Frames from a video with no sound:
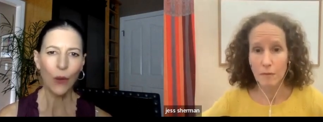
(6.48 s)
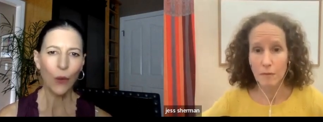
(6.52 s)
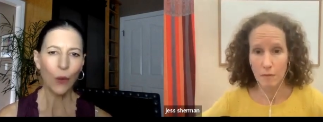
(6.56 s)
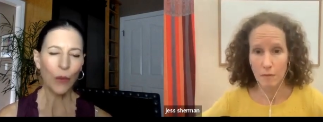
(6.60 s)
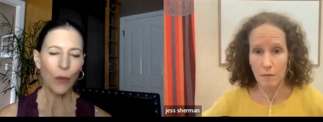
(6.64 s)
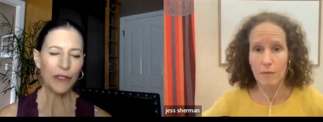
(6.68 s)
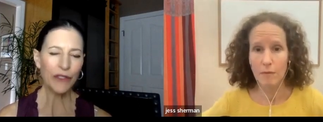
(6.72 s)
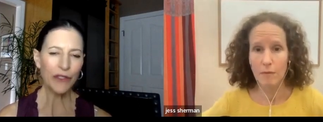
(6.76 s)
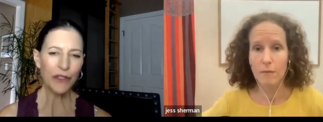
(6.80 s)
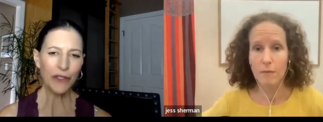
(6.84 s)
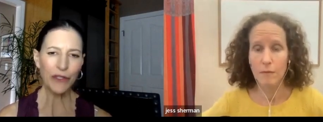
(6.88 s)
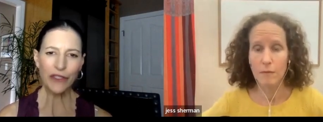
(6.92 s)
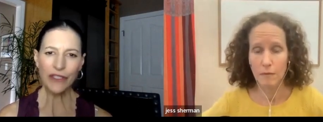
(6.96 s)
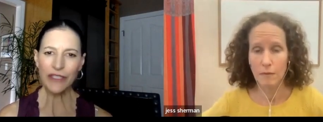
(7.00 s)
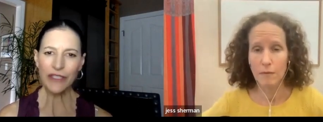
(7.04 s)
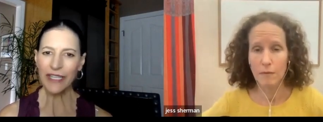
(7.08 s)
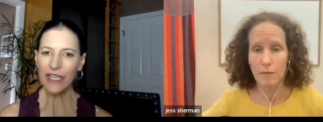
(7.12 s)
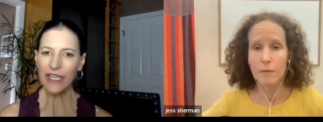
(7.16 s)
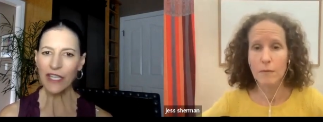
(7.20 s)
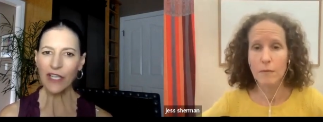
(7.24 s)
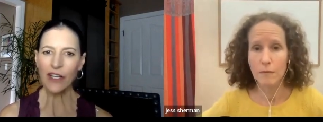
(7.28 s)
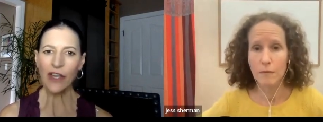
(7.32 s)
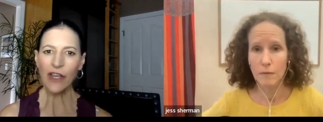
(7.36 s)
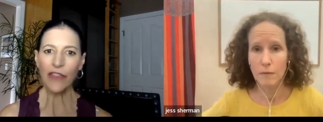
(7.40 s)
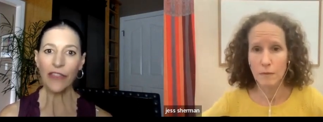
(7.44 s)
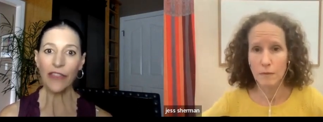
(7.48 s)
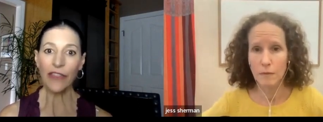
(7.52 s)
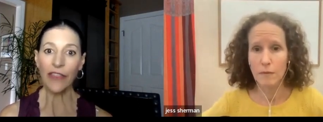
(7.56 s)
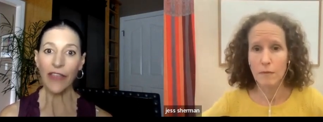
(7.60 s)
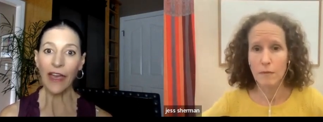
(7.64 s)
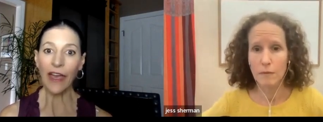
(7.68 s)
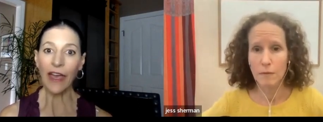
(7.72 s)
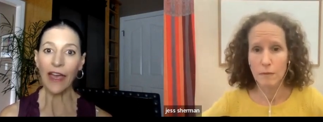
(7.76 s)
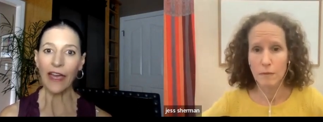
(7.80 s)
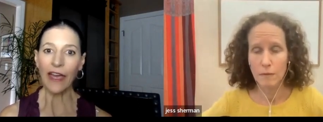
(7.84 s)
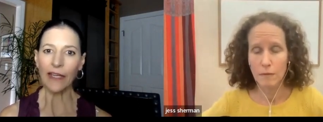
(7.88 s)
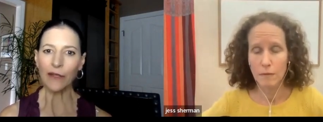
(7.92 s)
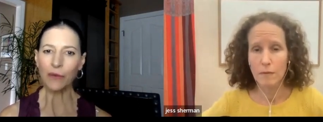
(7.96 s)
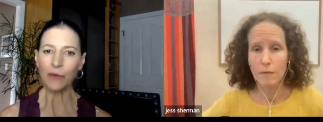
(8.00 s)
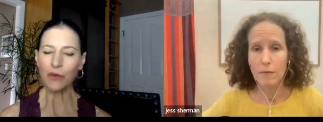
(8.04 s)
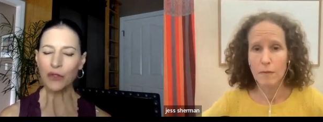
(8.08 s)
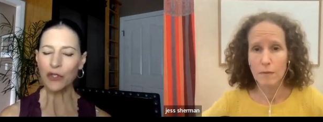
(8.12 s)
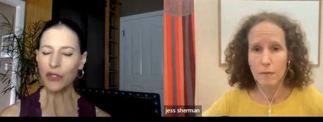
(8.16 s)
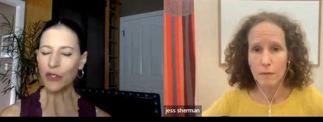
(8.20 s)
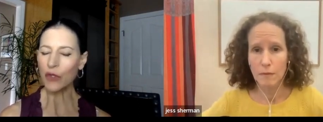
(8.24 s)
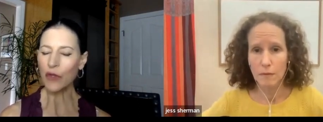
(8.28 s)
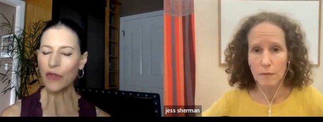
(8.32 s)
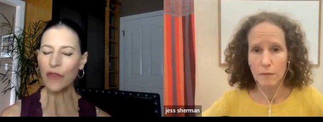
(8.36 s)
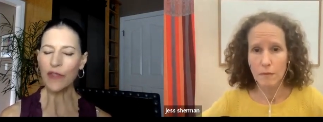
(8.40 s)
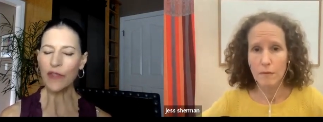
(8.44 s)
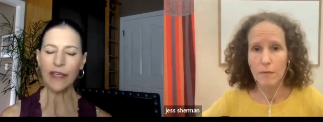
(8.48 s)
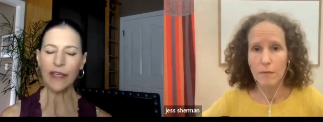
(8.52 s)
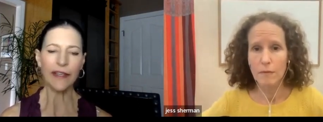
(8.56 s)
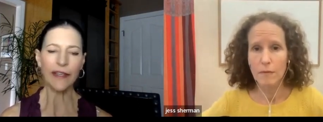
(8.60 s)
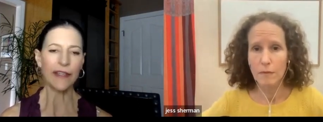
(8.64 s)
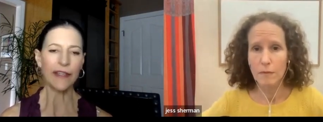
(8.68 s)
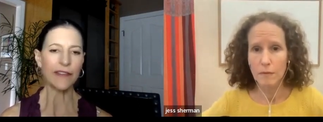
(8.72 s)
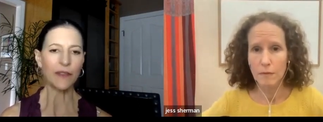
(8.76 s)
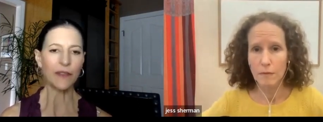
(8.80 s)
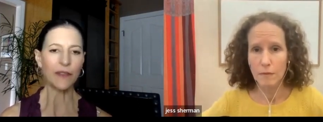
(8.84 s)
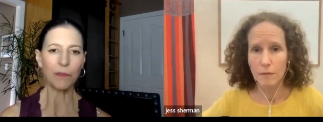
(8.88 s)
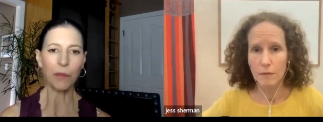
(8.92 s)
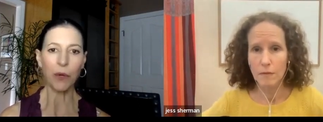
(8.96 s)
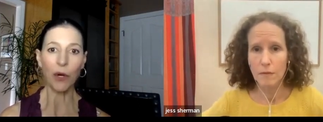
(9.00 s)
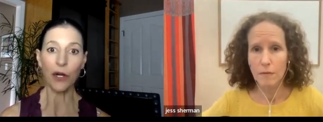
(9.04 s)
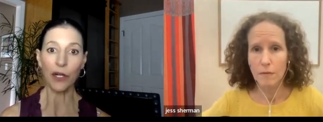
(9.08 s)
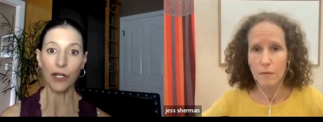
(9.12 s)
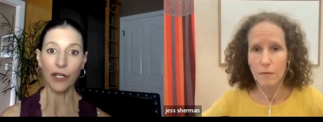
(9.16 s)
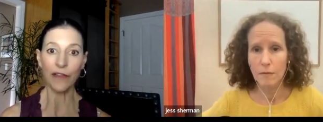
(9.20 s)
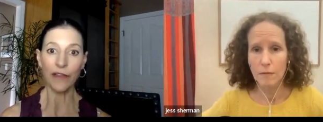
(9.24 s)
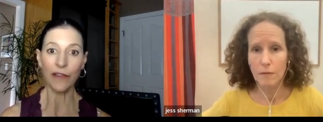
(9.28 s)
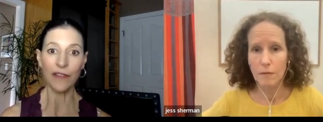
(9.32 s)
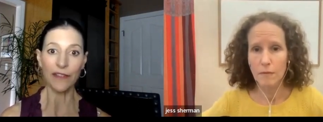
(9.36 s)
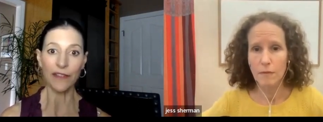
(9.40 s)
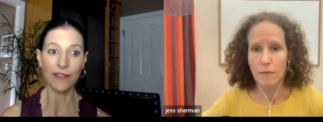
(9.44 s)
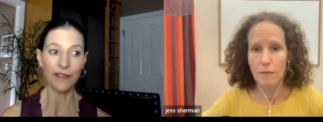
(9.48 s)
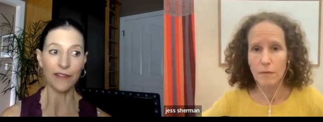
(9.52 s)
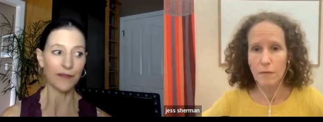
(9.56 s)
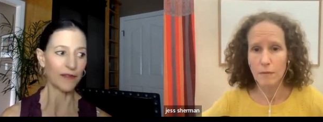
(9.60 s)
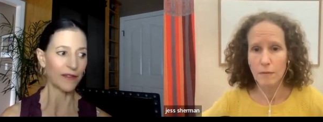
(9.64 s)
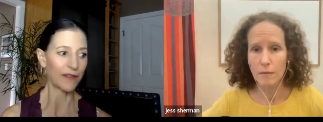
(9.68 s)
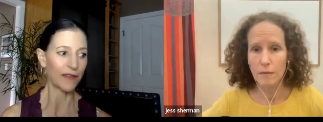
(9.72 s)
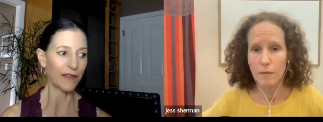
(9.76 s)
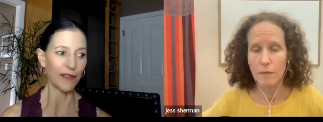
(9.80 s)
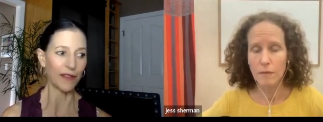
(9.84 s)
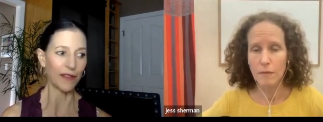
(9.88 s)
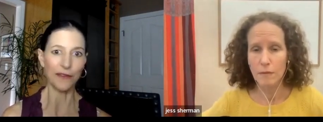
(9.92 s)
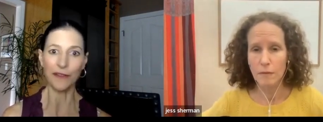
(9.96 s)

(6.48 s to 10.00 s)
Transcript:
Speaker 1: What's your take on that? Do you think it's part of the, the